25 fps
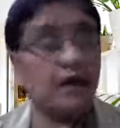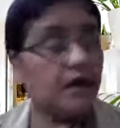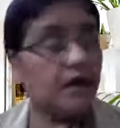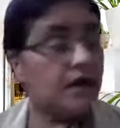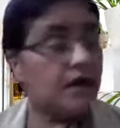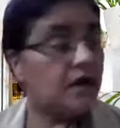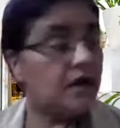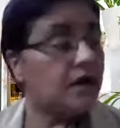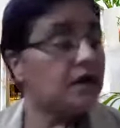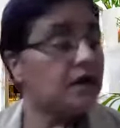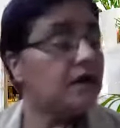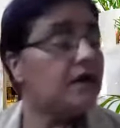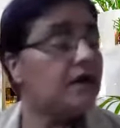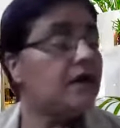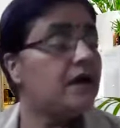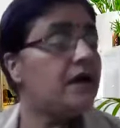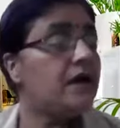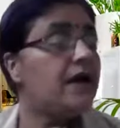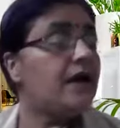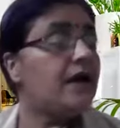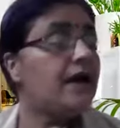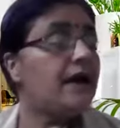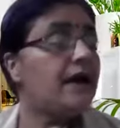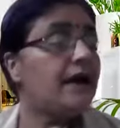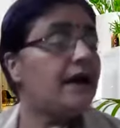Carl,
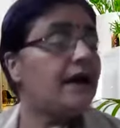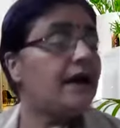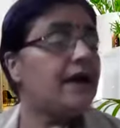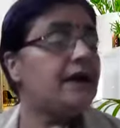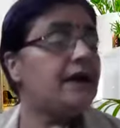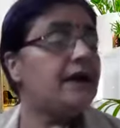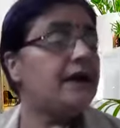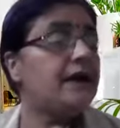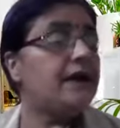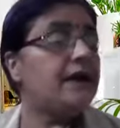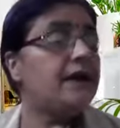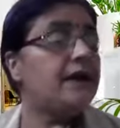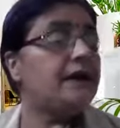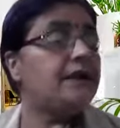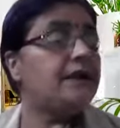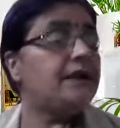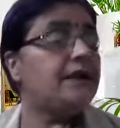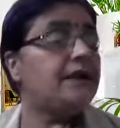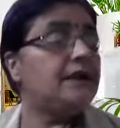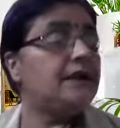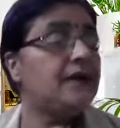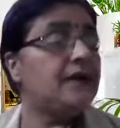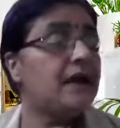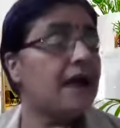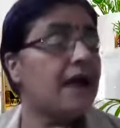
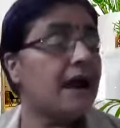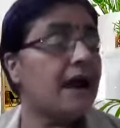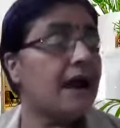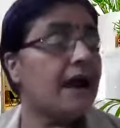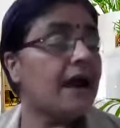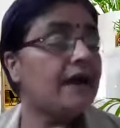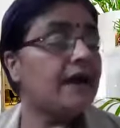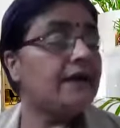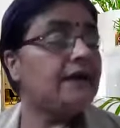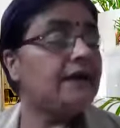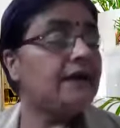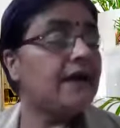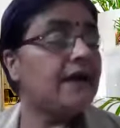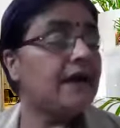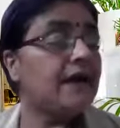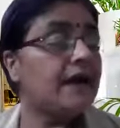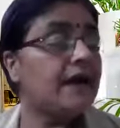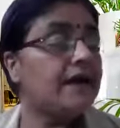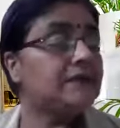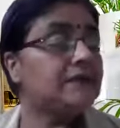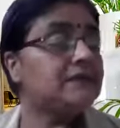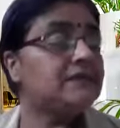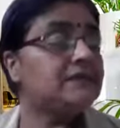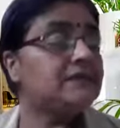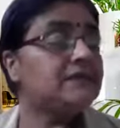L-A-N-D, Land,
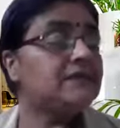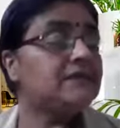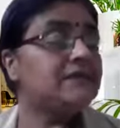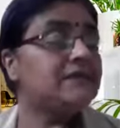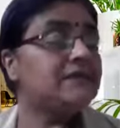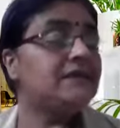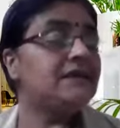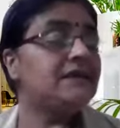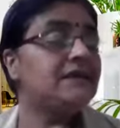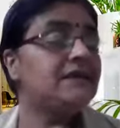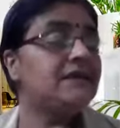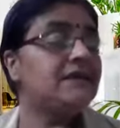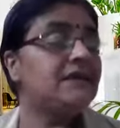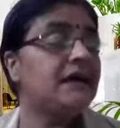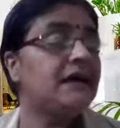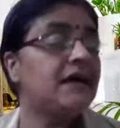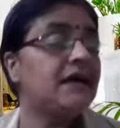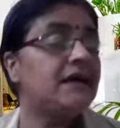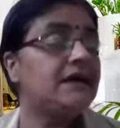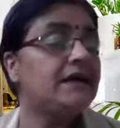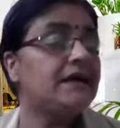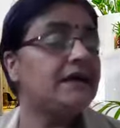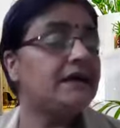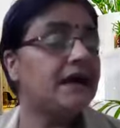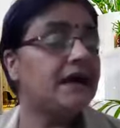
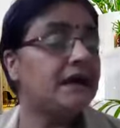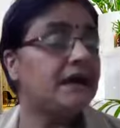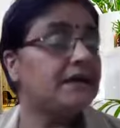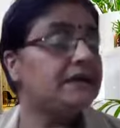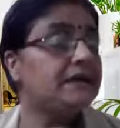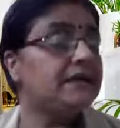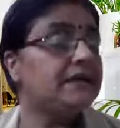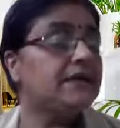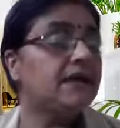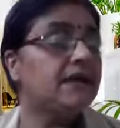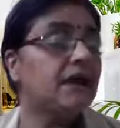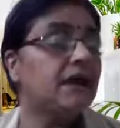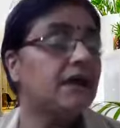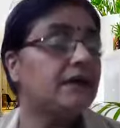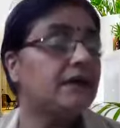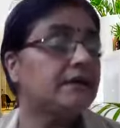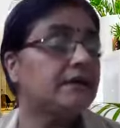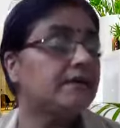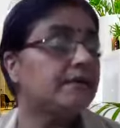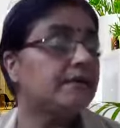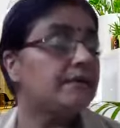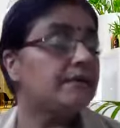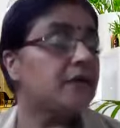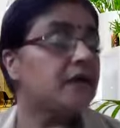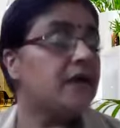
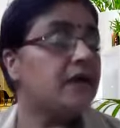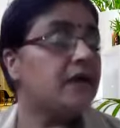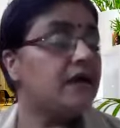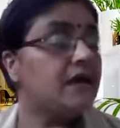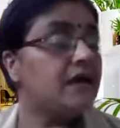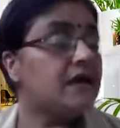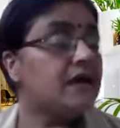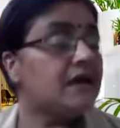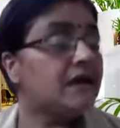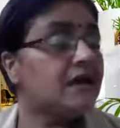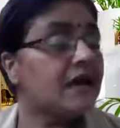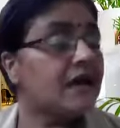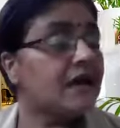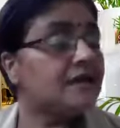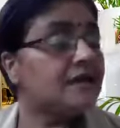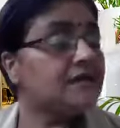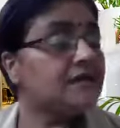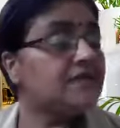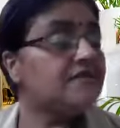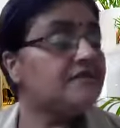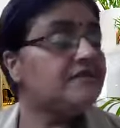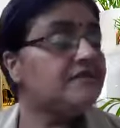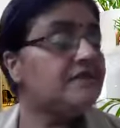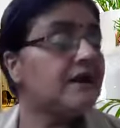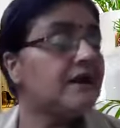S-T-E-I-N-E-R. He
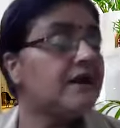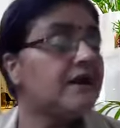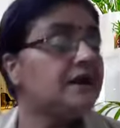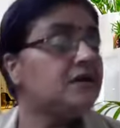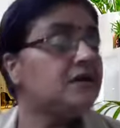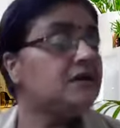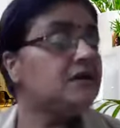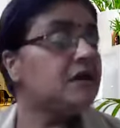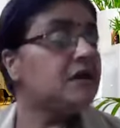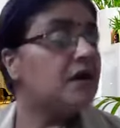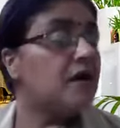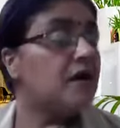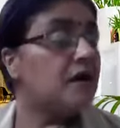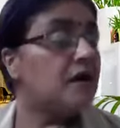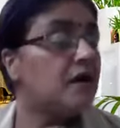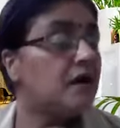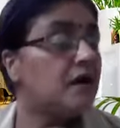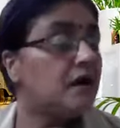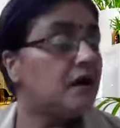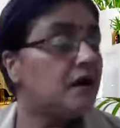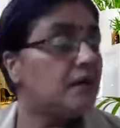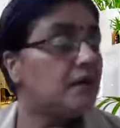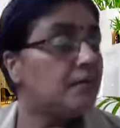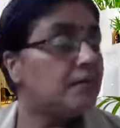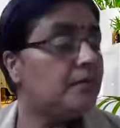classified
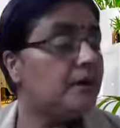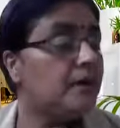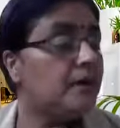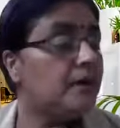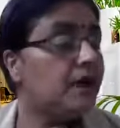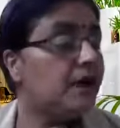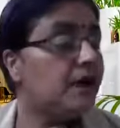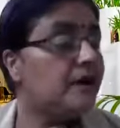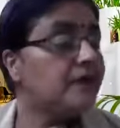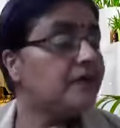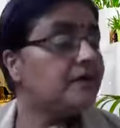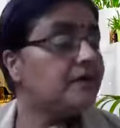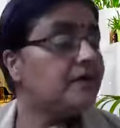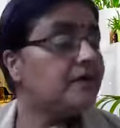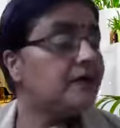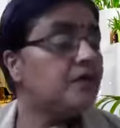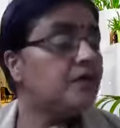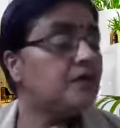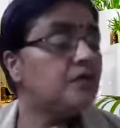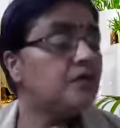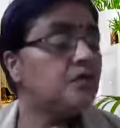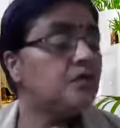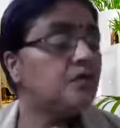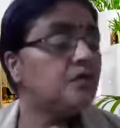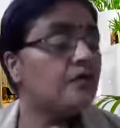blood
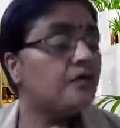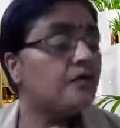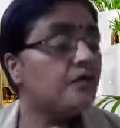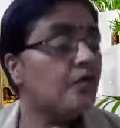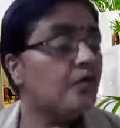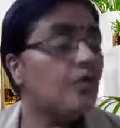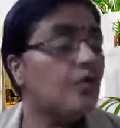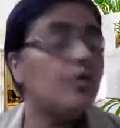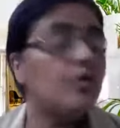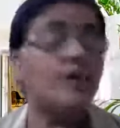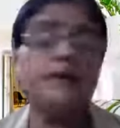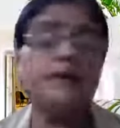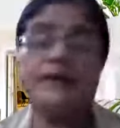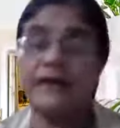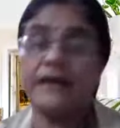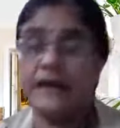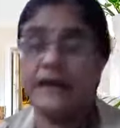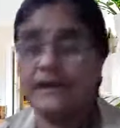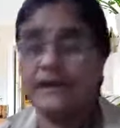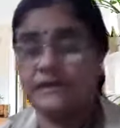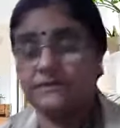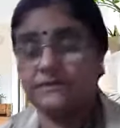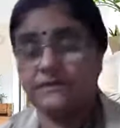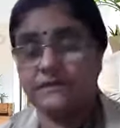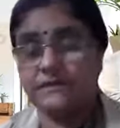into 4
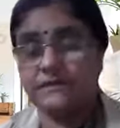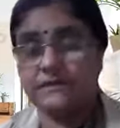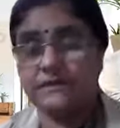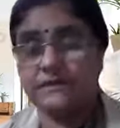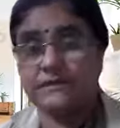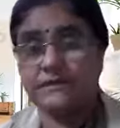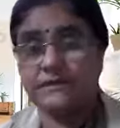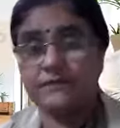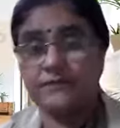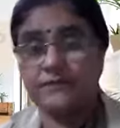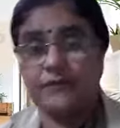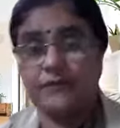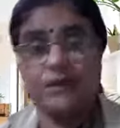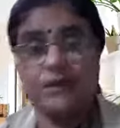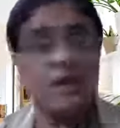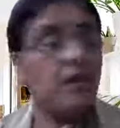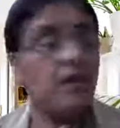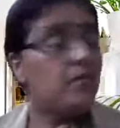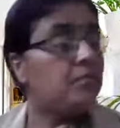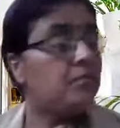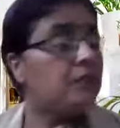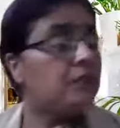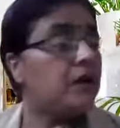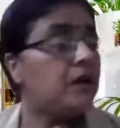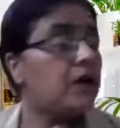types.
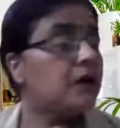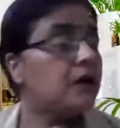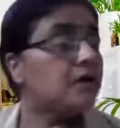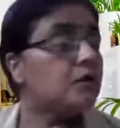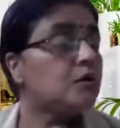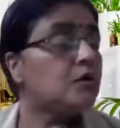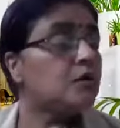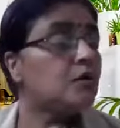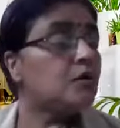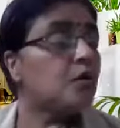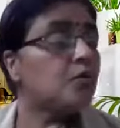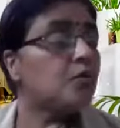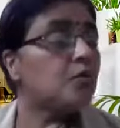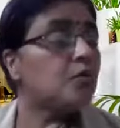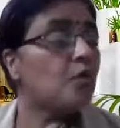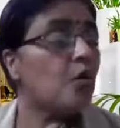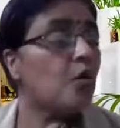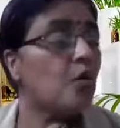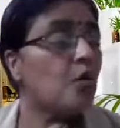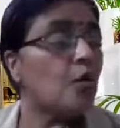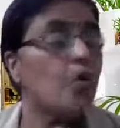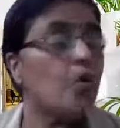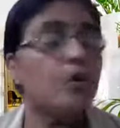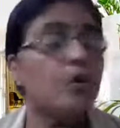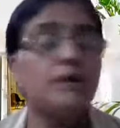Blood group
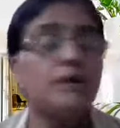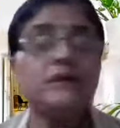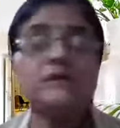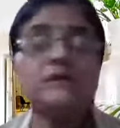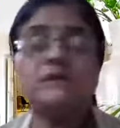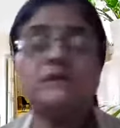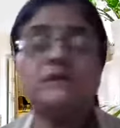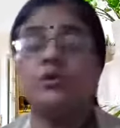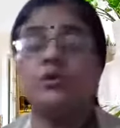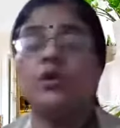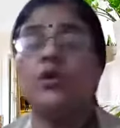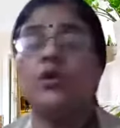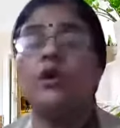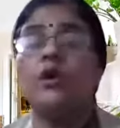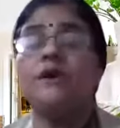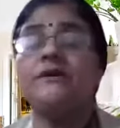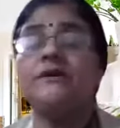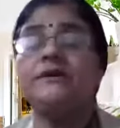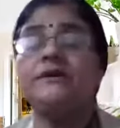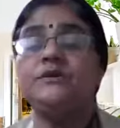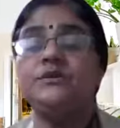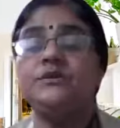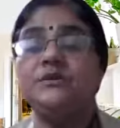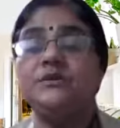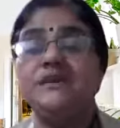O is
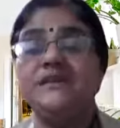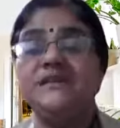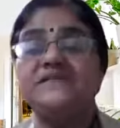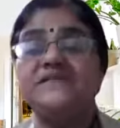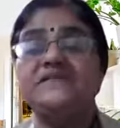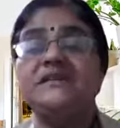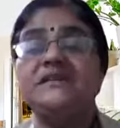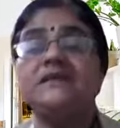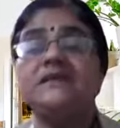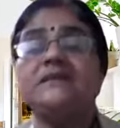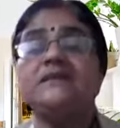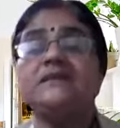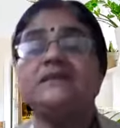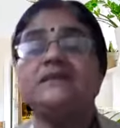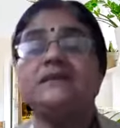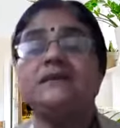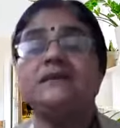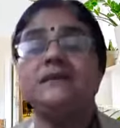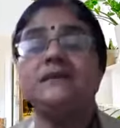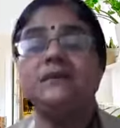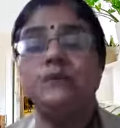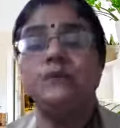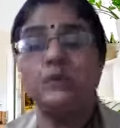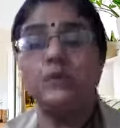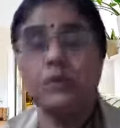called
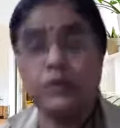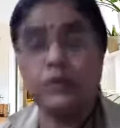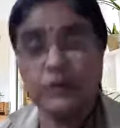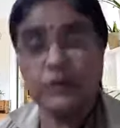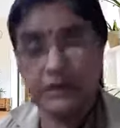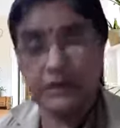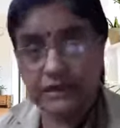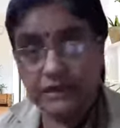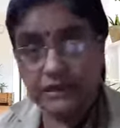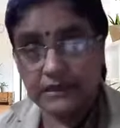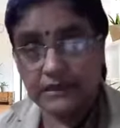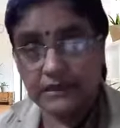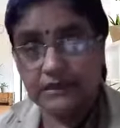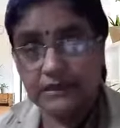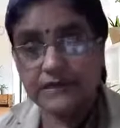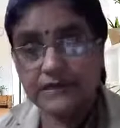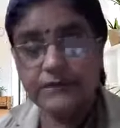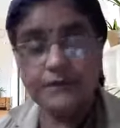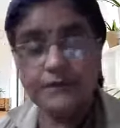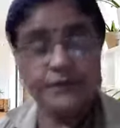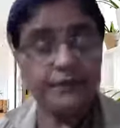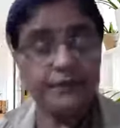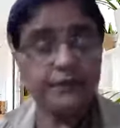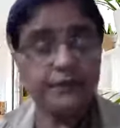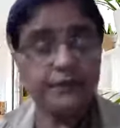universal donor,